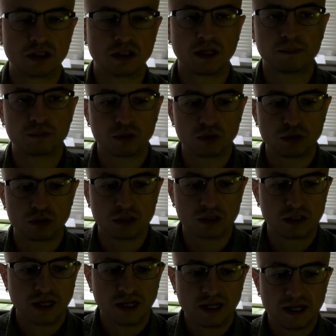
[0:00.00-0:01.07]
approaches
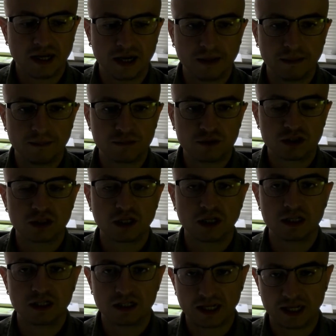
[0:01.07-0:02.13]

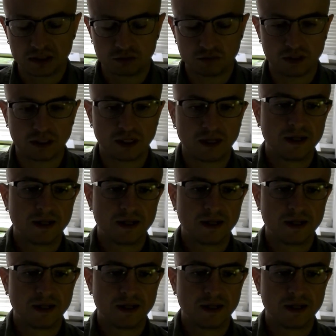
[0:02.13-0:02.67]
starting next week.